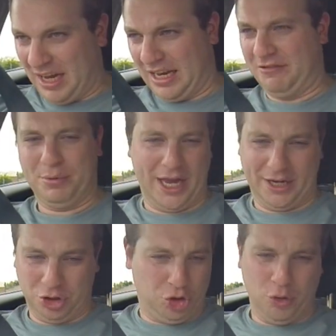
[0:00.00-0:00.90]
I love
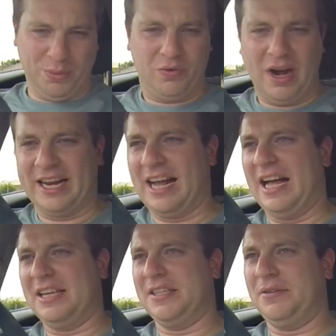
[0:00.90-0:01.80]
buying stupid, rare
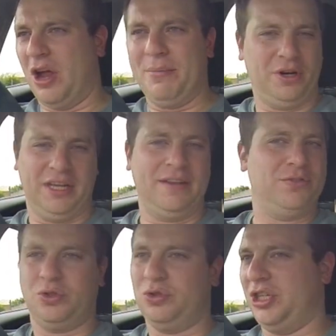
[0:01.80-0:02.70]
cars that nobody
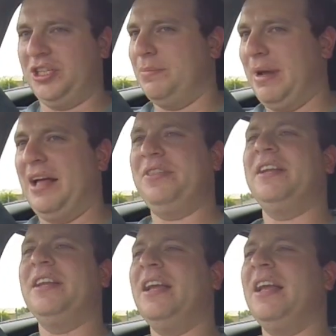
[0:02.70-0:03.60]
gives two shits about, that